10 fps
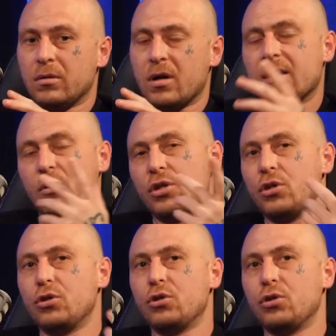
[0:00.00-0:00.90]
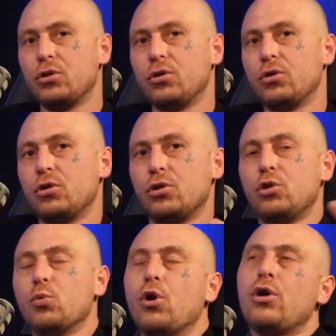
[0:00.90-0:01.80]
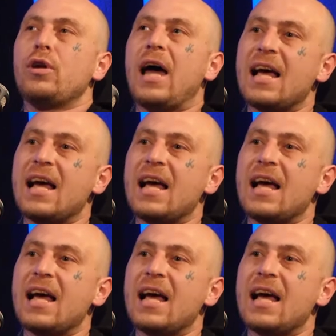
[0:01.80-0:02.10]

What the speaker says: like, you weren't